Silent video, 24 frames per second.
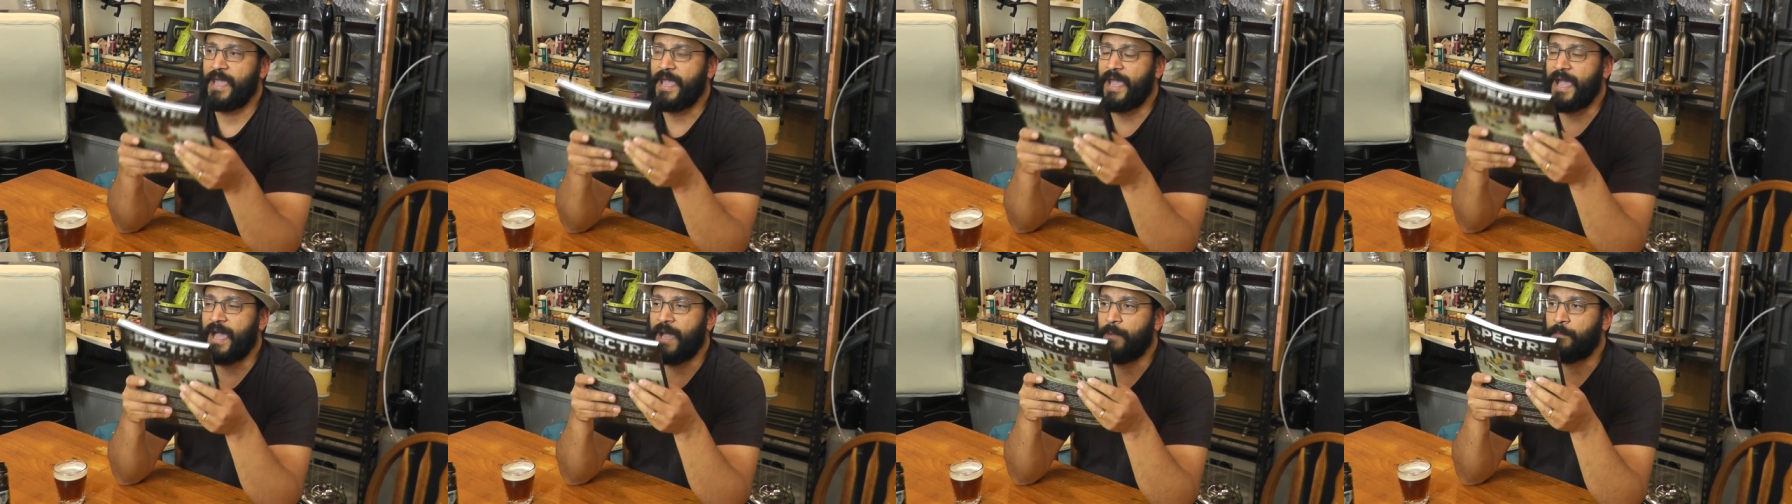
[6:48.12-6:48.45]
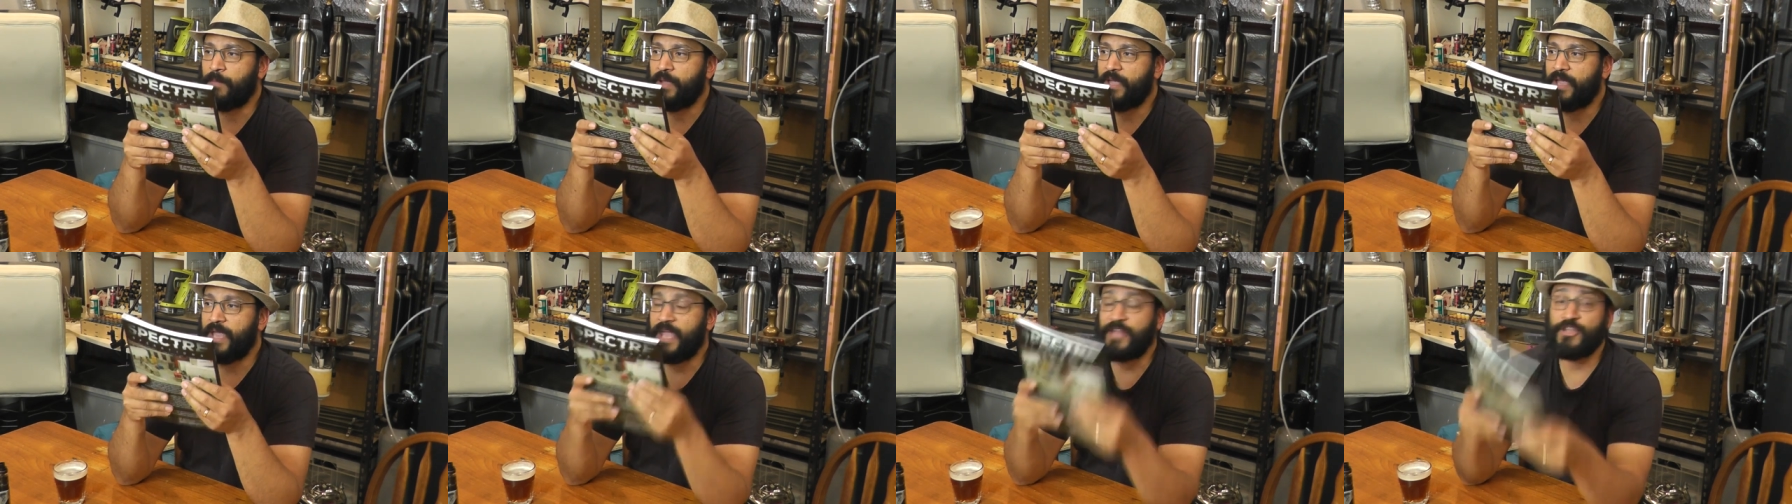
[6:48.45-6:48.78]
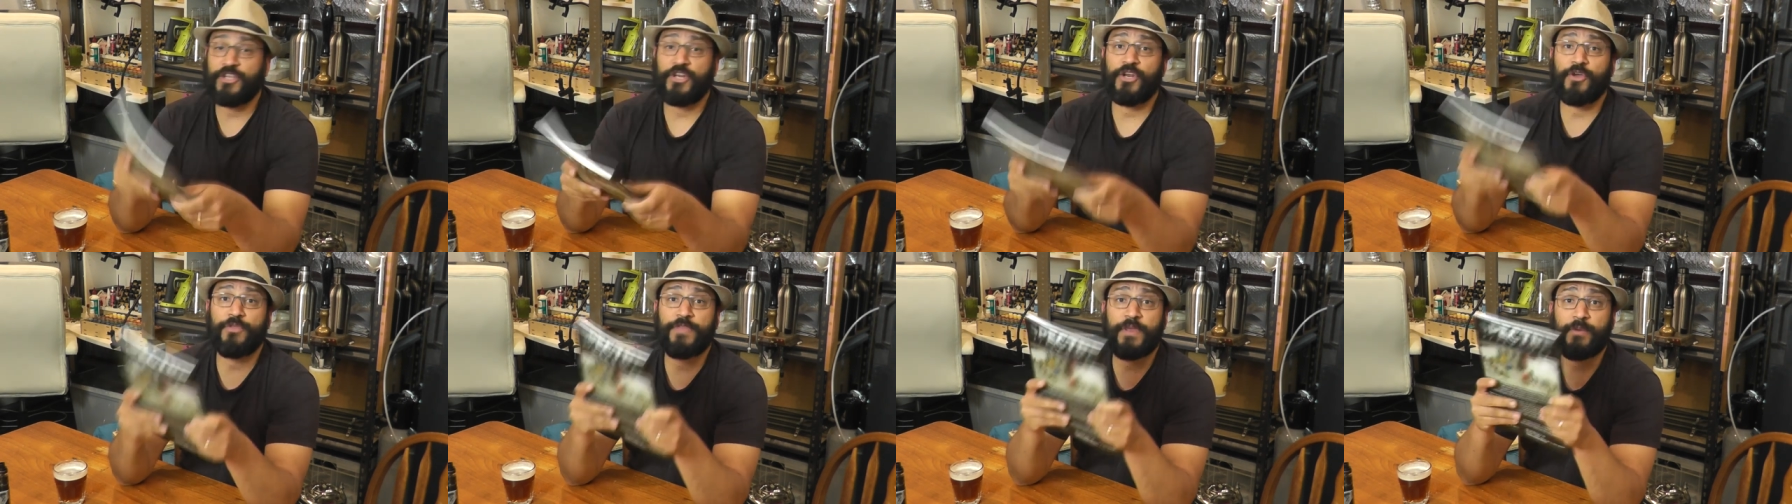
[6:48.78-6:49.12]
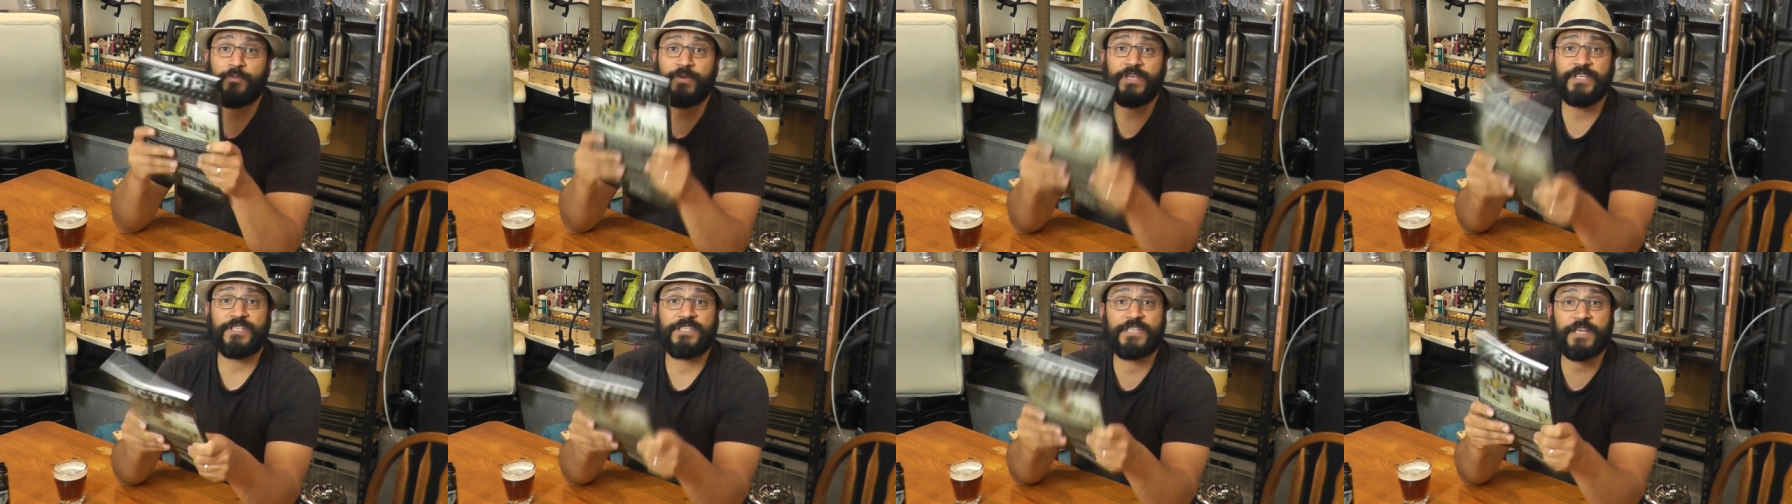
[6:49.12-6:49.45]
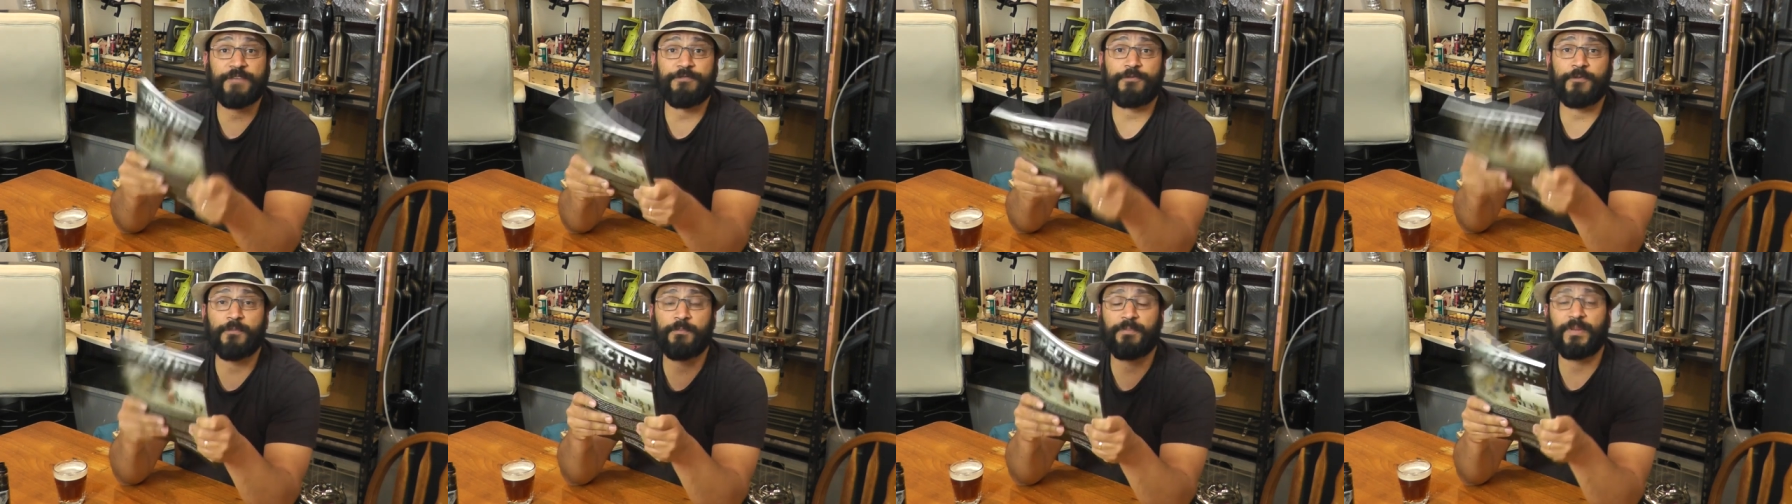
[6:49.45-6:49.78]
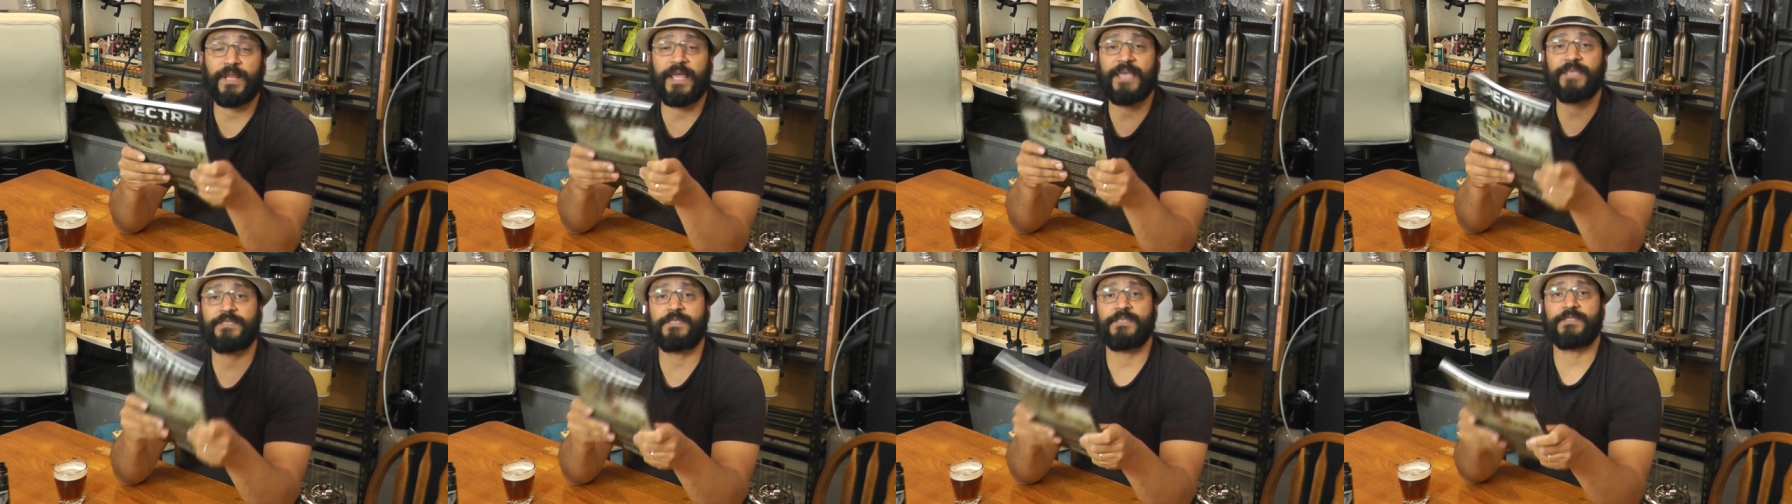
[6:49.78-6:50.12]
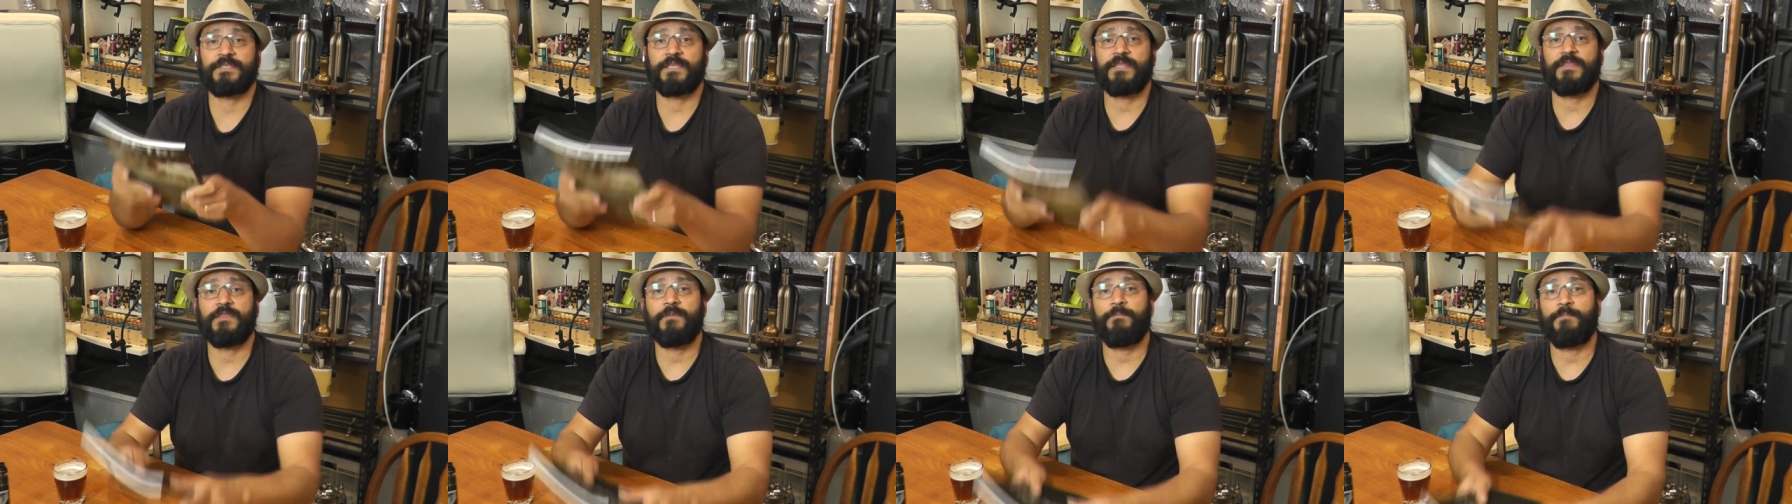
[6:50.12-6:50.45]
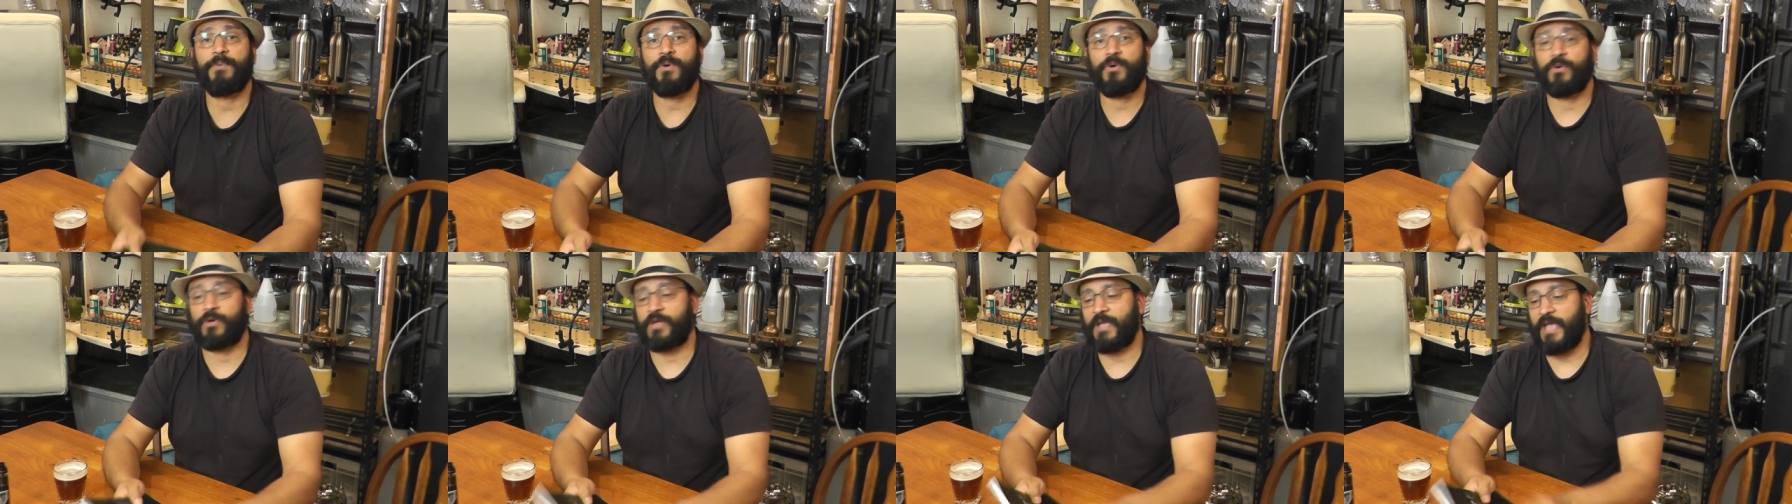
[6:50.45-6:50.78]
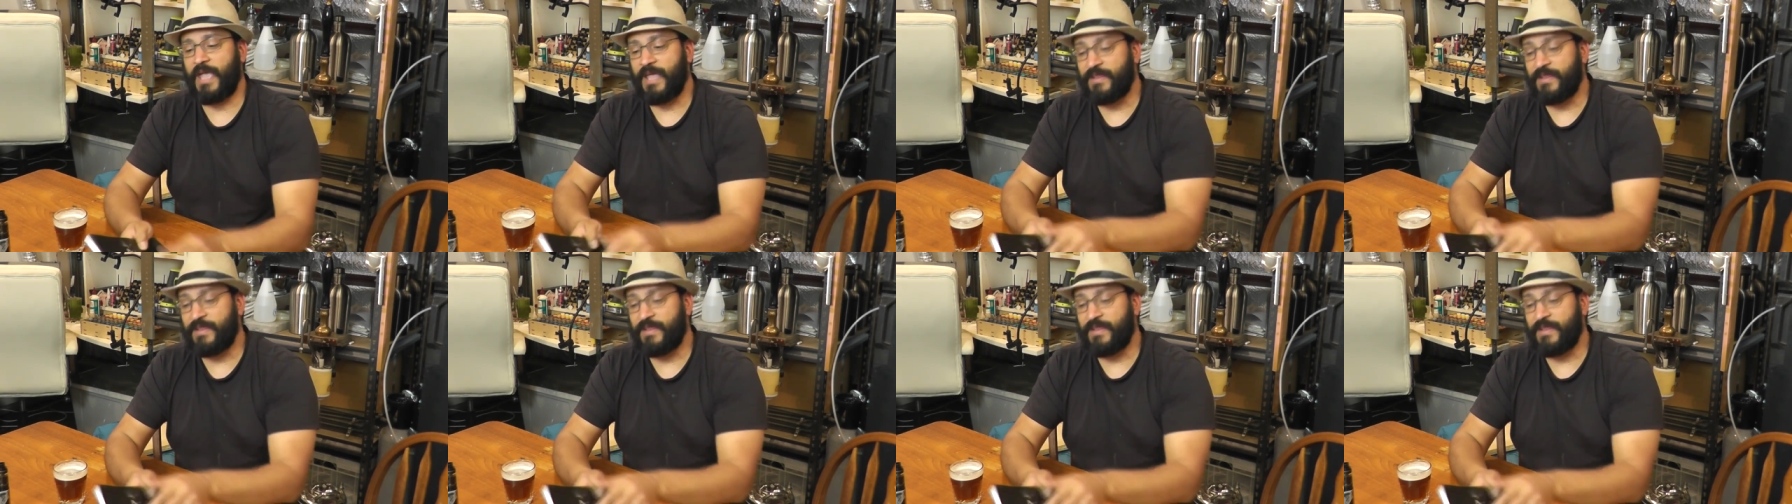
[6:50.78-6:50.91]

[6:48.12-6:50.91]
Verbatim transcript: Um, and you know, they're in different places in the book.